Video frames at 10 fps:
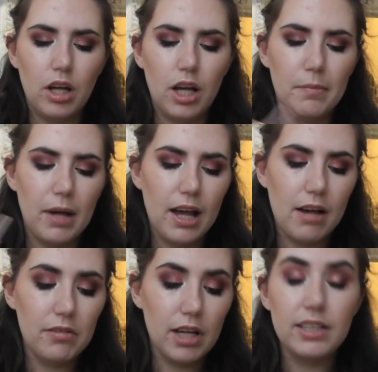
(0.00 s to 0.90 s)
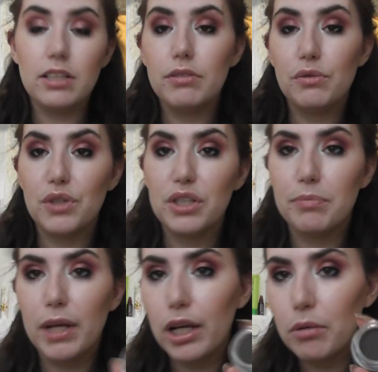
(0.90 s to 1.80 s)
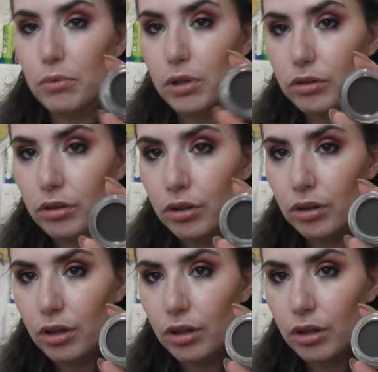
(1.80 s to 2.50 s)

I still have the Freedom Makeup one,